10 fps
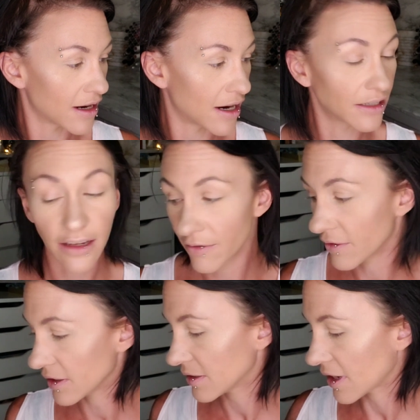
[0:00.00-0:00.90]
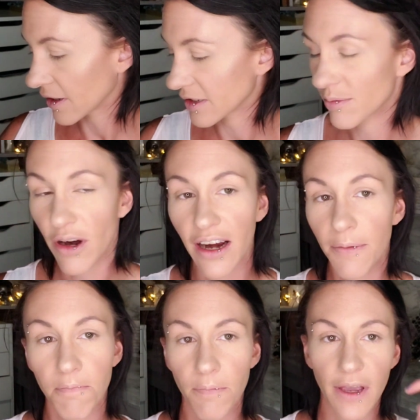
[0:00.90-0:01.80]
I love this setting
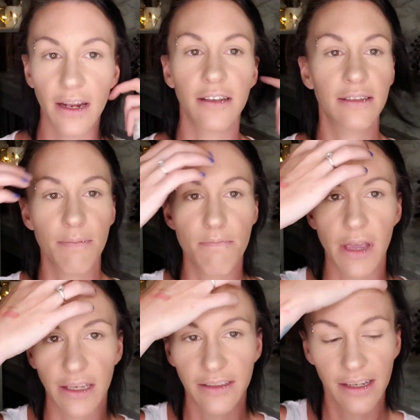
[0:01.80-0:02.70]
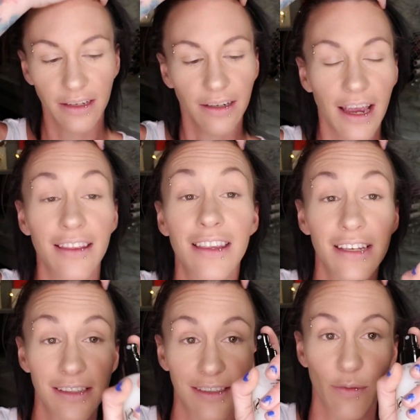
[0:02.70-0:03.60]
spray. It is amazing, and
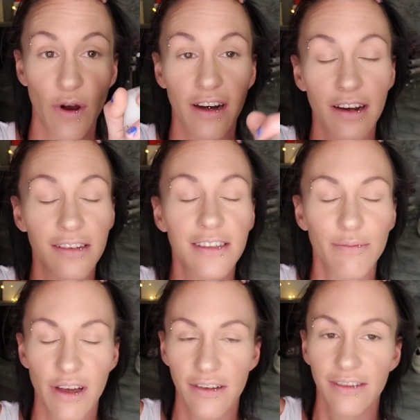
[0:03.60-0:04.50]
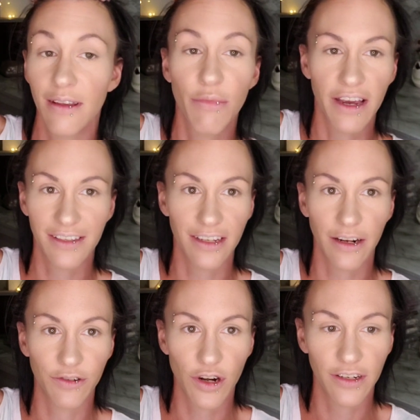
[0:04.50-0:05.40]
this one smells the best
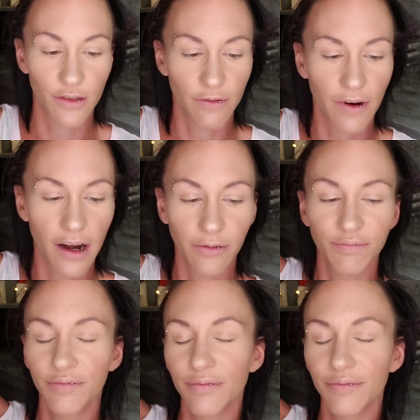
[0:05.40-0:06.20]
that I've tried so far.